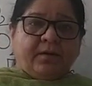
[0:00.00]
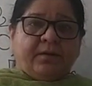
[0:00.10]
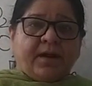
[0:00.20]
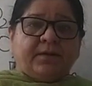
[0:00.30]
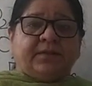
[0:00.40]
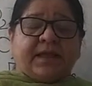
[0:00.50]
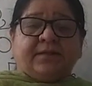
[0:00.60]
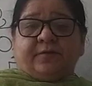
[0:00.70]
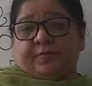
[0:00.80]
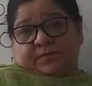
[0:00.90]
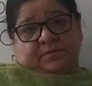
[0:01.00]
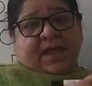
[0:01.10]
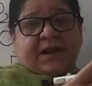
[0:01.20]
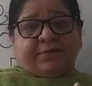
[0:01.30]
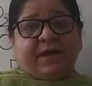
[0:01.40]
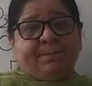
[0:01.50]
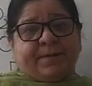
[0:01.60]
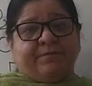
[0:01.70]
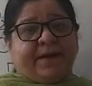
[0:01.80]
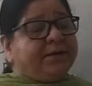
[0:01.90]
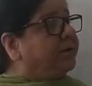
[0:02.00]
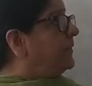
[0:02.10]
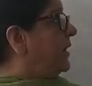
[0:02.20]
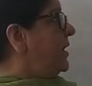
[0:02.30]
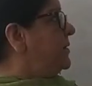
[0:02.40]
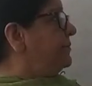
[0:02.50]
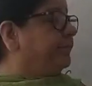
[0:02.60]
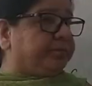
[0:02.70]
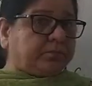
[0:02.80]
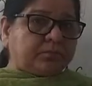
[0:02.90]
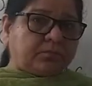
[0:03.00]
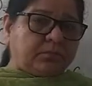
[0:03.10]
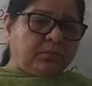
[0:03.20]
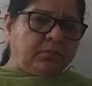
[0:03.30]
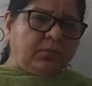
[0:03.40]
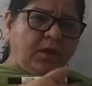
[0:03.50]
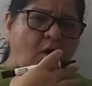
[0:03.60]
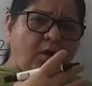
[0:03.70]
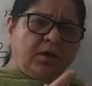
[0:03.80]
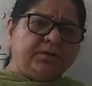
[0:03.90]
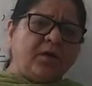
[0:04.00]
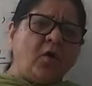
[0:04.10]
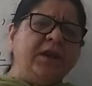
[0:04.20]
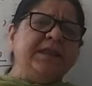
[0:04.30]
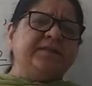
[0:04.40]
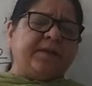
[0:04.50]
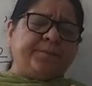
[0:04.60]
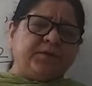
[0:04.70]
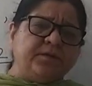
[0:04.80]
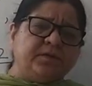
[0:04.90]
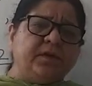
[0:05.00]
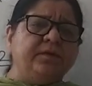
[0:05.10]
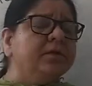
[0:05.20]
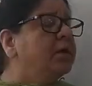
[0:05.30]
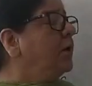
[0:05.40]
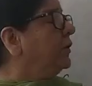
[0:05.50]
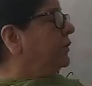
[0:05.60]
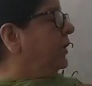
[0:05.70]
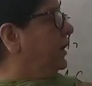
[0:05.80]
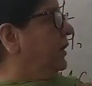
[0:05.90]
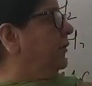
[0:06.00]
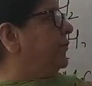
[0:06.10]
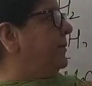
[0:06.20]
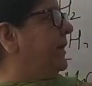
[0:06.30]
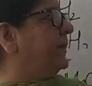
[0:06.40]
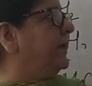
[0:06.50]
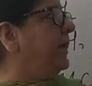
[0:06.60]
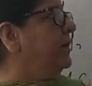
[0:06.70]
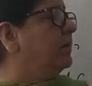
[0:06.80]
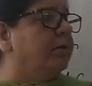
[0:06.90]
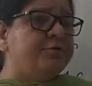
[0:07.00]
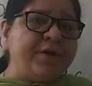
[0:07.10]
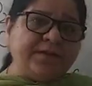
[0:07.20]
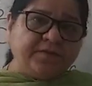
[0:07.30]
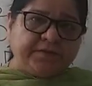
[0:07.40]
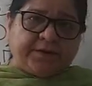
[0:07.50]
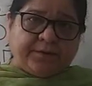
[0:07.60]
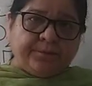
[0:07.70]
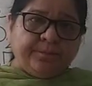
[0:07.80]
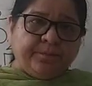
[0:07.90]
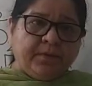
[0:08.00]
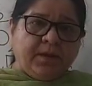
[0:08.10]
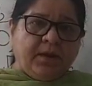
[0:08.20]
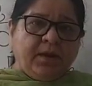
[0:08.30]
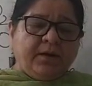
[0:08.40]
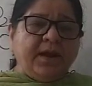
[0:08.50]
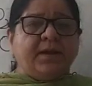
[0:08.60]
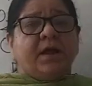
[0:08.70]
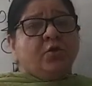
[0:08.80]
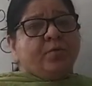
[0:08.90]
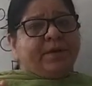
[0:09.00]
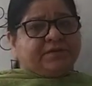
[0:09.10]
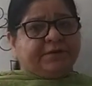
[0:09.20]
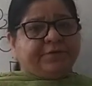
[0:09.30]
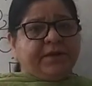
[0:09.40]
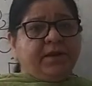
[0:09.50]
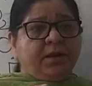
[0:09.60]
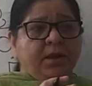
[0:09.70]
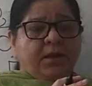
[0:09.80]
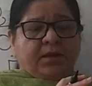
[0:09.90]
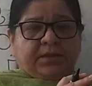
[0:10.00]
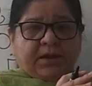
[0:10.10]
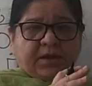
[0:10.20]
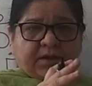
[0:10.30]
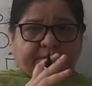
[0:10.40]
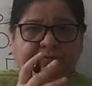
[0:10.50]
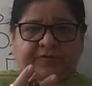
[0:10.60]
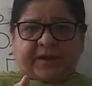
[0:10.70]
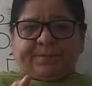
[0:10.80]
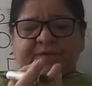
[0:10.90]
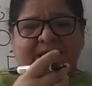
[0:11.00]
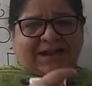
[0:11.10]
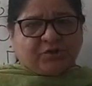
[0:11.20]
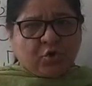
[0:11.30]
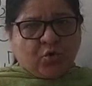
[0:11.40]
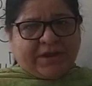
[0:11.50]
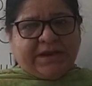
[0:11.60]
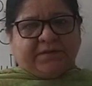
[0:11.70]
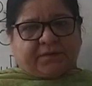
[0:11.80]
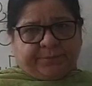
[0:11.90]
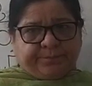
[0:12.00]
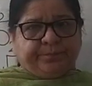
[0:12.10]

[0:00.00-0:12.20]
That will prevent the oily substances from getting rancid. Right? You must have seen the chips that you eat.